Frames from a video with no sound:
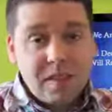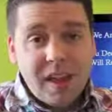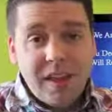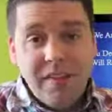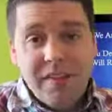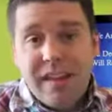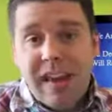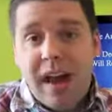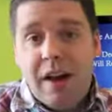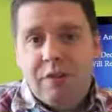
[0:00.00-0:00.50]

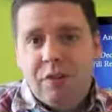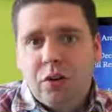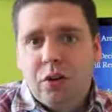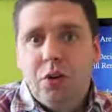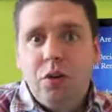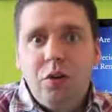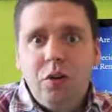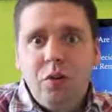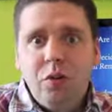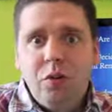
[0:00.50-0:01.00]
the
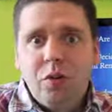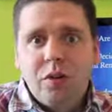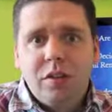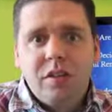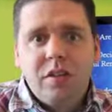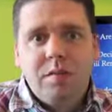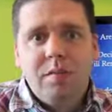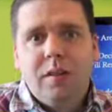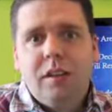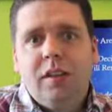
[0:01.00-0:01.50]
afternoon or
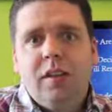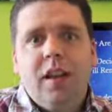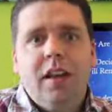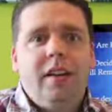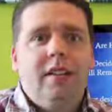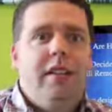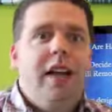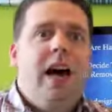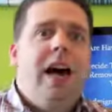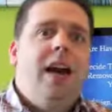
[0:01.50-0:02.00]
something
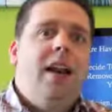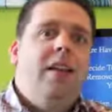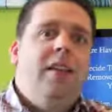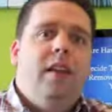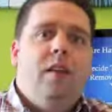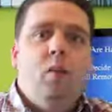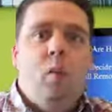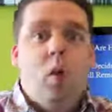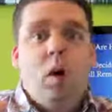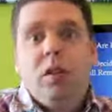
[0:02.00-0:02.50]
like that, and
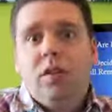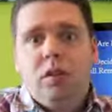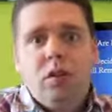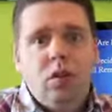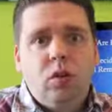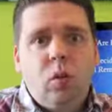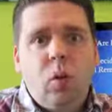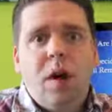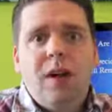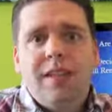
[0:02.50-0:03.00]
then once
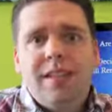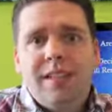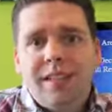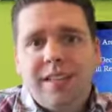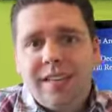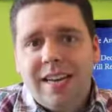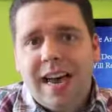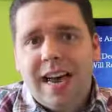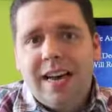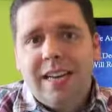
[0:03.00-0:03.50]
or twice
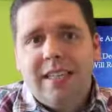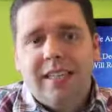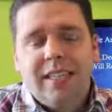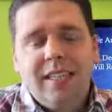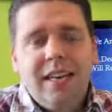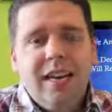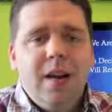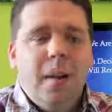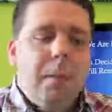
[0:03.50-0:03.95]
at night.